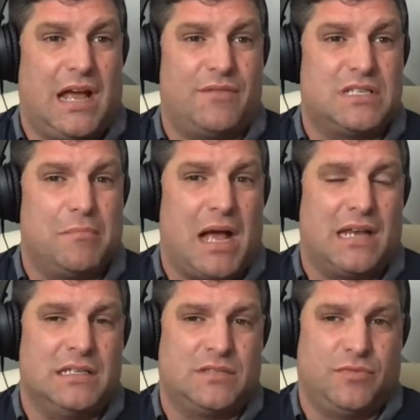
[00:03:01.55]
to have a
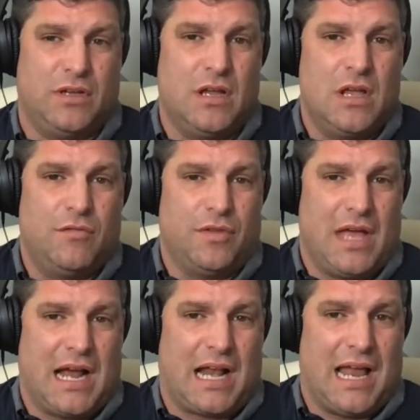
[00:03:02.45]
demand for
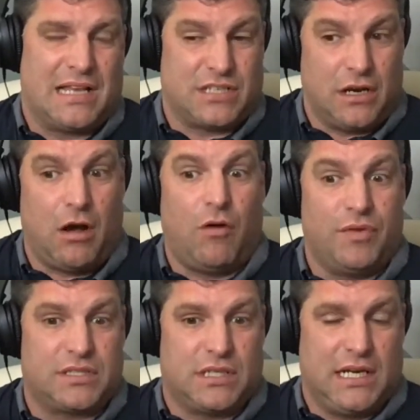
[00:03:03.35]
that class. And
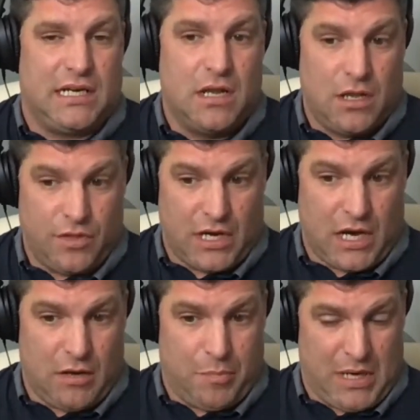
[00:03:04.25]
obviously, they're
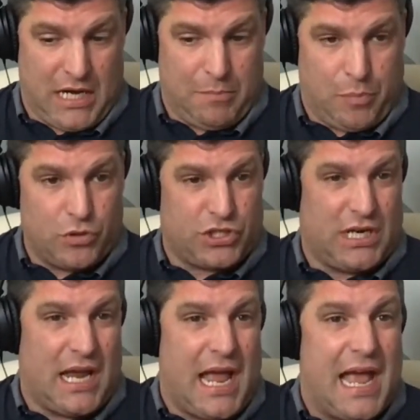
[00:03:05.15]
going to be
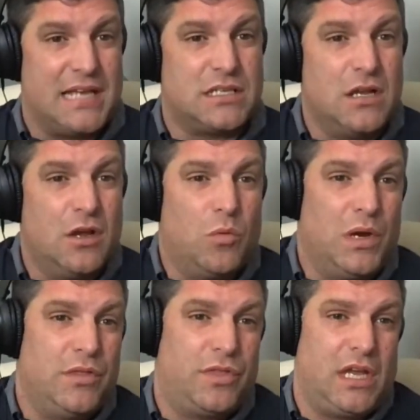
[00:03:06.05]
pushing ahead
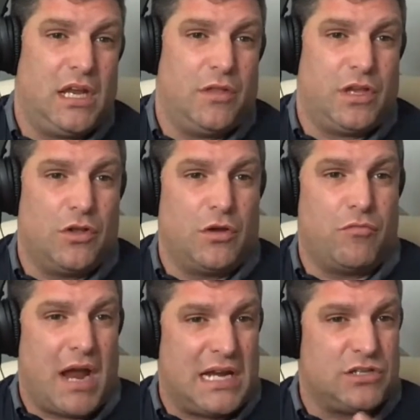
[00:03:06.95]
with the
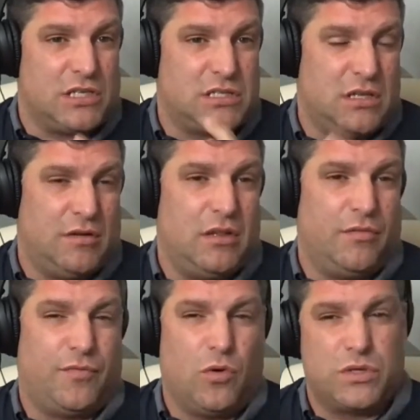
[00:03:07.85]
other ranges, the
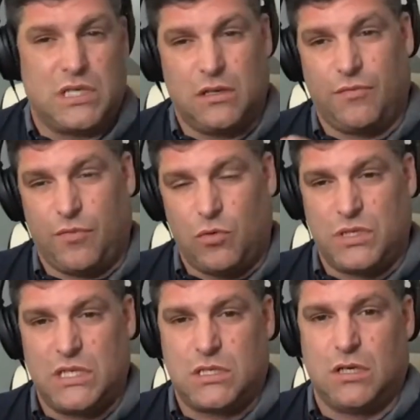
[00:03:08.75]
40 and the
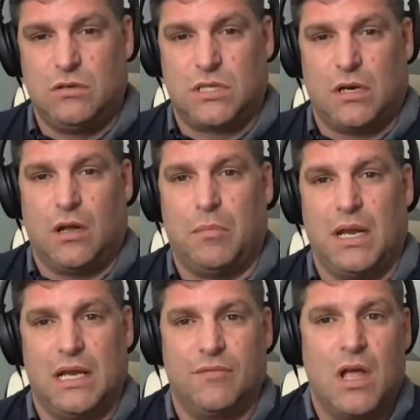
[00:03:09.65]
42-ton, I
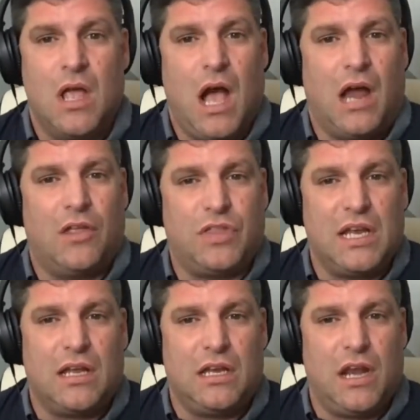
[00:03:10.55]
believe. And I
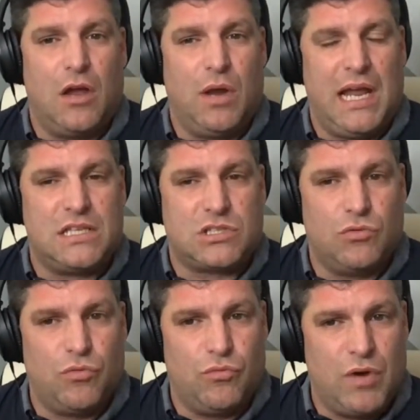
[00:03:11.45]
think, you know,
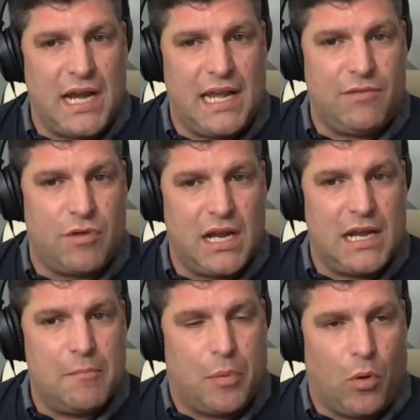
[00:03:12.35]
it's really,
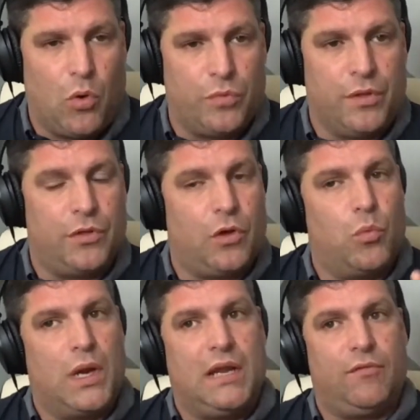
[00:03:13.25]
really important
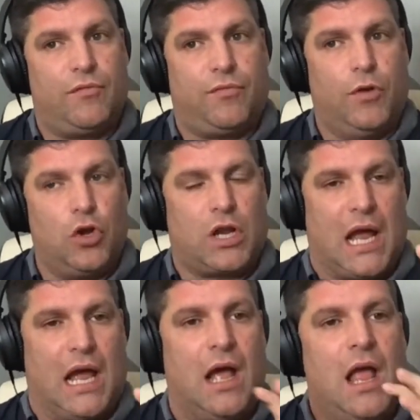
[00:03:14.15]
that we look
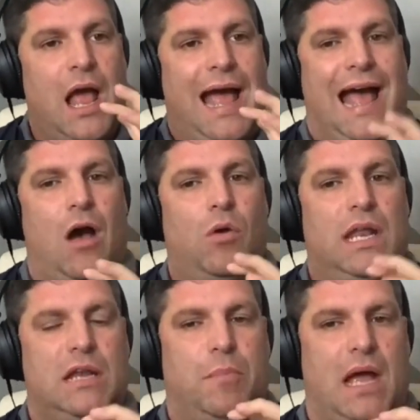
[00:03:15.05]
at how
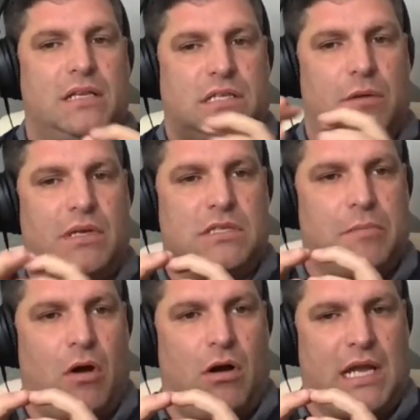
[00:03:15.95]
Liebherr's coming to
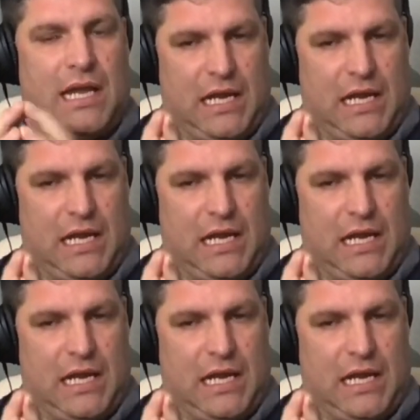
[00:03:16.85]
market